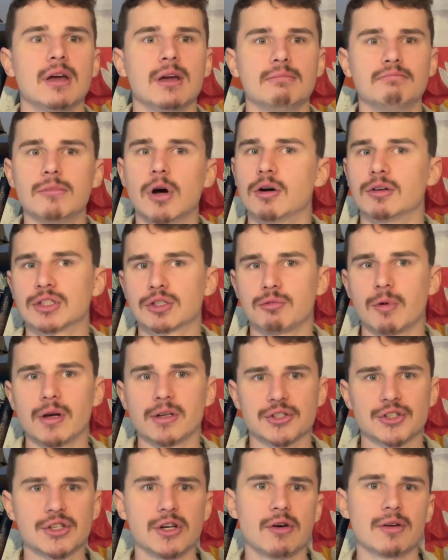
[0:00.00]
most well
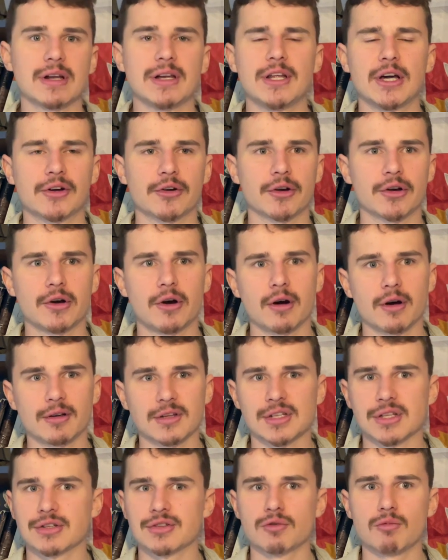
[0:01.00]
shown in Tucker
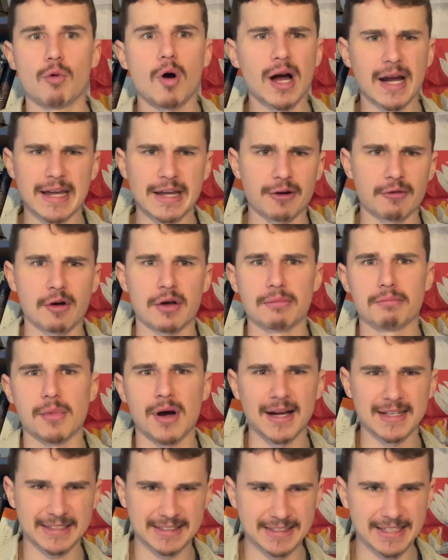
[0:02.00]
Carlson's walking around
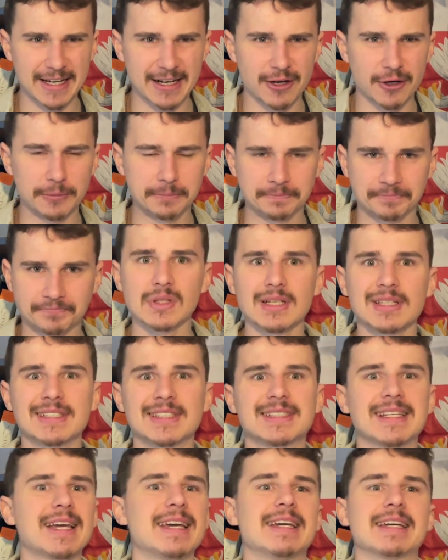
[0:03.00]
Moscow,
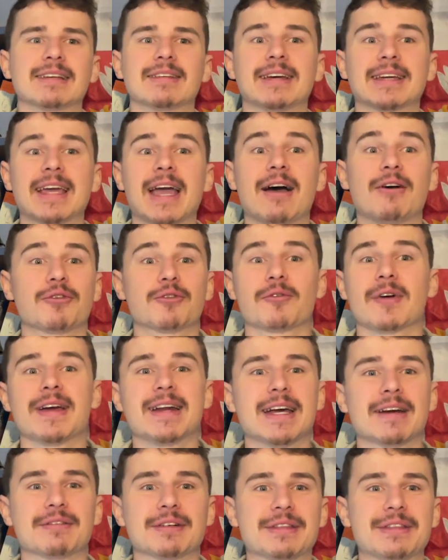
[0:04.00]
saying how great
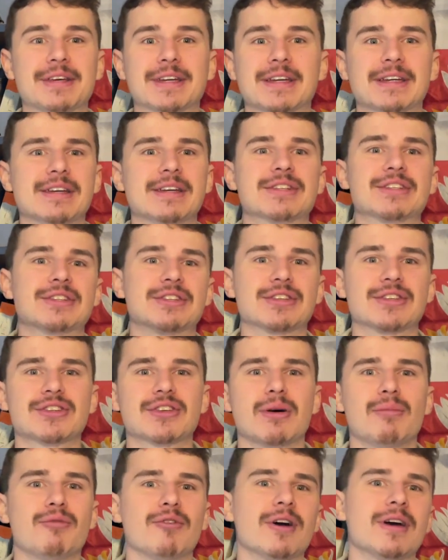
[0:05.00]
everything is in the
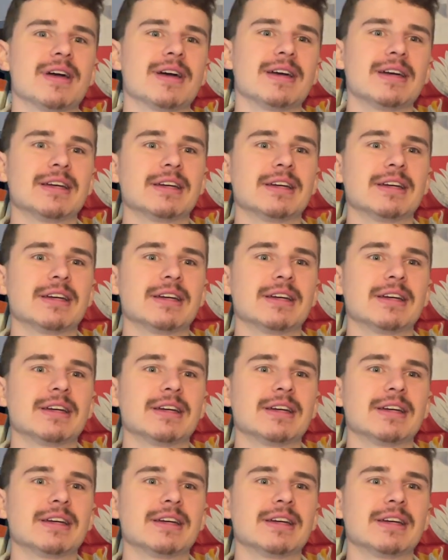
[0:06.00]
subway